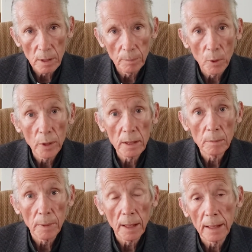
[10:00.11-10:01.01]

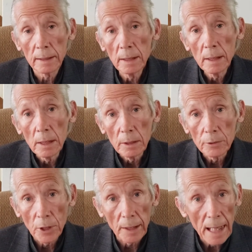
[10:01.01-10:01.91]
appointed by
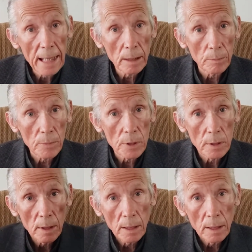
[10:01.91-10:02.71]
John Adams